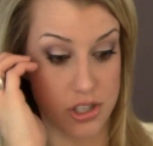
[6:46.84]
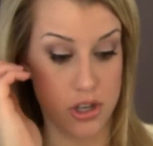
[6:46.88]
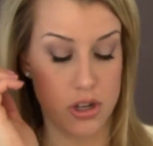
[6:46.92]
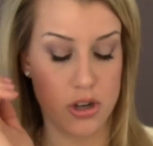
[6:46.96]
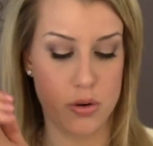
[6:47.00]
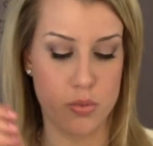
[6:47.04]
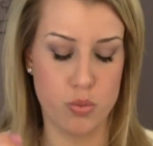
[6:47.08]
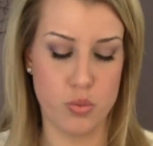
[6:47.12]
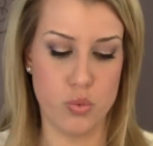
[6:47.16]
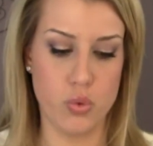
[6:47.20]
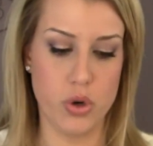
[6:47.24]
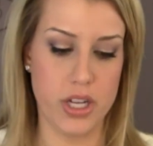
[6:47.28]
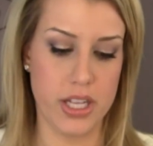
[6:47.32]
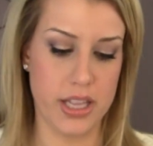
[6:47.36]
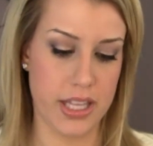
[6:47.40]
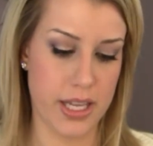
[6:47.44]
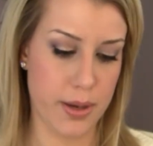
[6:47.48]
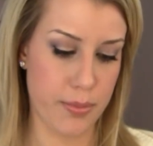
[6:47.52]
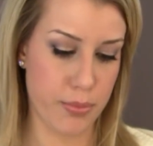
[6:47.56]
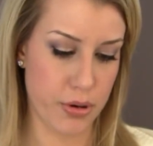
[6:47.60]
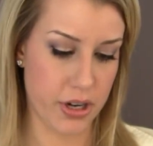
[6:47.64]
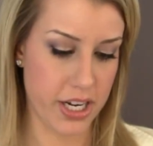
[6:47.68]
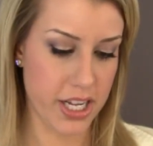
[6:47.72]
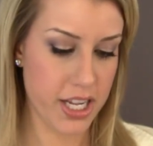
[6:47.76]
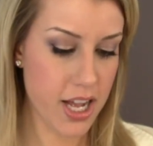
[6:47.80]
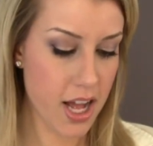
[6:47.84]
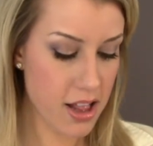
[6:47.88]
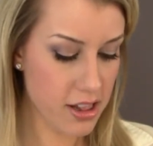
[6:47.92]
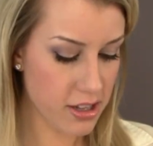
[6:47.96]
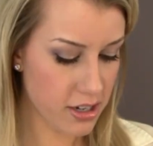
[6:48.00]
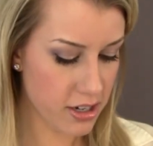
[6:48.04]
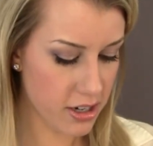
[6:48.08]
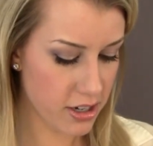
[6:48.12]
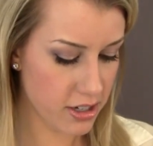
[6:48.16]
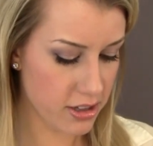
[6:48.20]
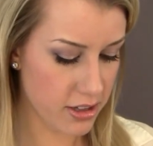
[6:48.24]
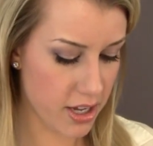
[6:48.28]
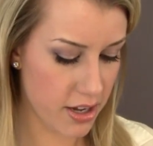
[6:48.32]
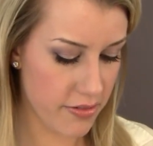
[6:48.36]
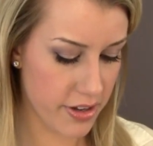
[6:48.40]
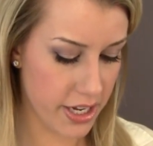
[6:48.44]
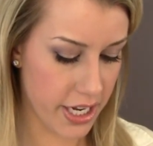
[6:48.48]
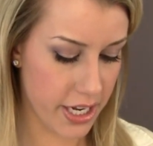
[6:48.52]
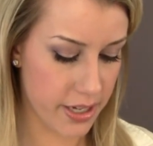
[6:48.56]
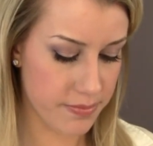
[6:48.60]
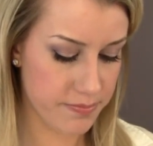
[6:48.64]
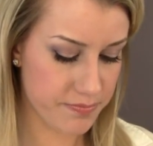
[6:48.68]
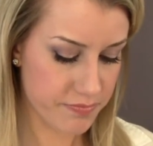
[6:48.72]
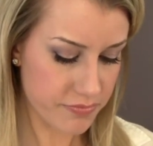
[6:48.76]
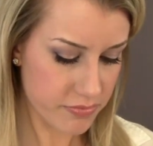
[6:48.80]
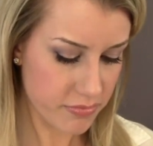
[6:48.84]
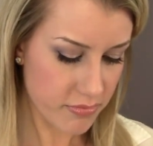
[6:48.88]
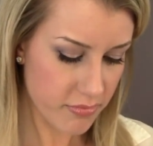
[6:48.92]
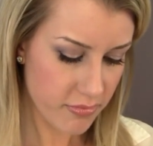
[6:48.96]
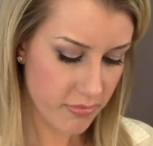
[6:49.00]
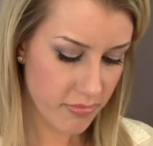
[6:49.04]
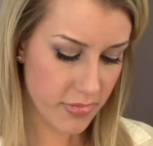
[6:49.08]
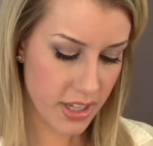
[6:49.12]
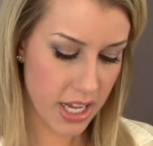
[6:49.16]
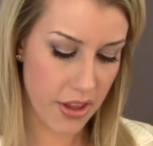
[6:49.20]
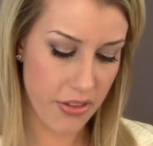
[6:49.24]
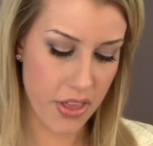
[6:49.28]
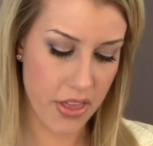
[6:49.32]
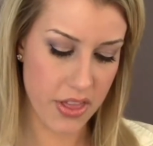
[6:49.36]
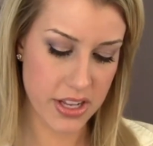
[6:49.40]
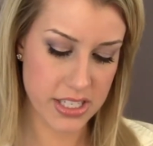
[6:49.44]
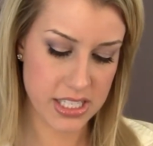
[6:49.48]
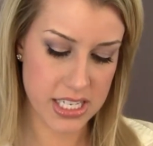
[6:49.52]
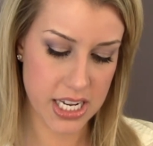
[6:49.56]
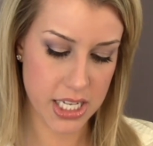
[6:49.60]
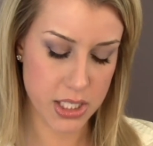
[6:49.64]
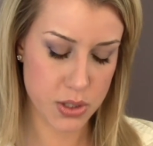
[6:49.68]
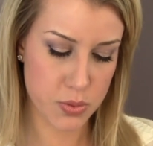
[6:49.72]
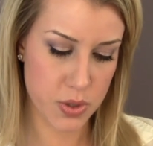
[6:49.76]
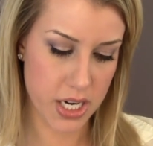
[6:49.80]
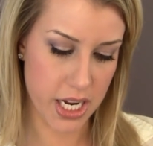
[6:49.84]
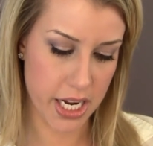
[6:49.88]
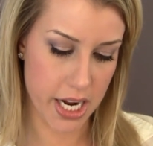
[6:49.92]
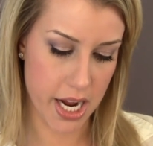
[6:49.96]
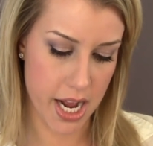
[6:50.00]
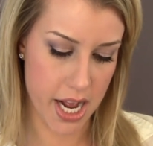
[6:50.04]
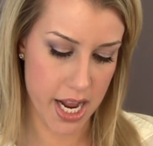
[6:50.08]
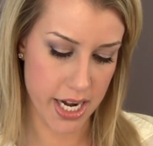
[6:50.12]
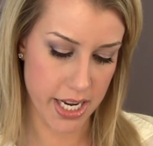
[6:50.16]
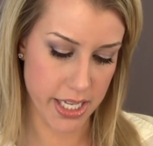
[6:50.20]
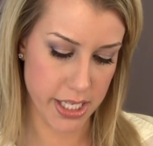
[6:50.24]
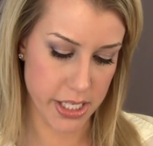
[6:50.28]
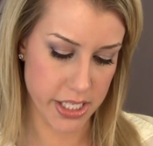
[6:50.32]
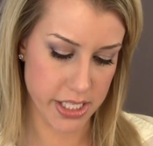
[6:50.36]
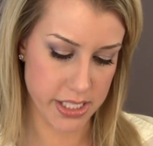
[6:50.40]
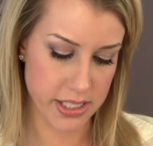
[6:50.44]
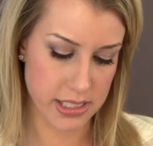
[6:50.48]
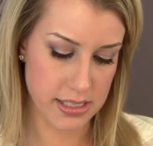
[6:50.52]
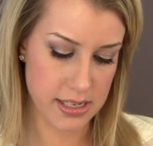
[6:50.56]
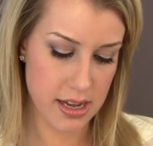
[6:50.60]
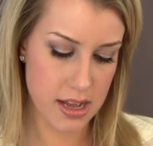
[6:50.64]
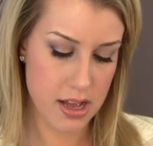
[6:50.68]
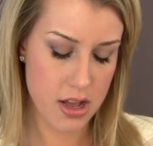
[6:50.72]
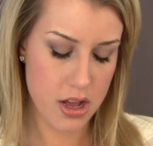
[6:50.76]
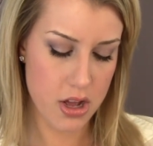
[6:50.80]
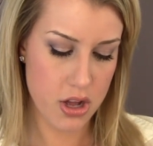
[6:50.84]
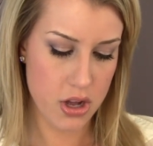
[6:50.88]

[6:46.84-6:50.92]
still a really pretty color, loving it. And then this next one I got is